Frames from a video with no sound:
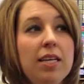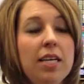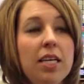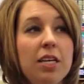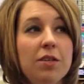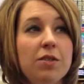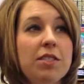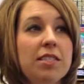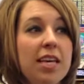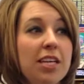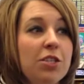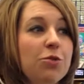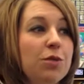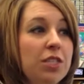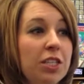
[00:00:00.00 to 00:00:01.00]
You know,
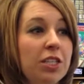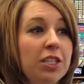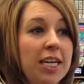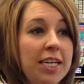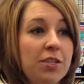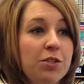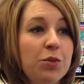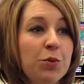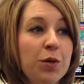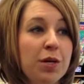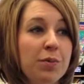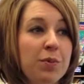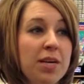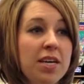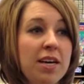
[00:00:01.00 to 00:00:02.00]
Skitch was a great tool
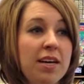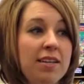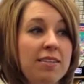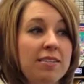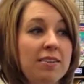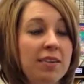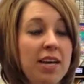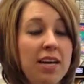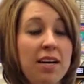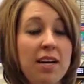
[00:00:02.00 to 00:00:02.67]
because it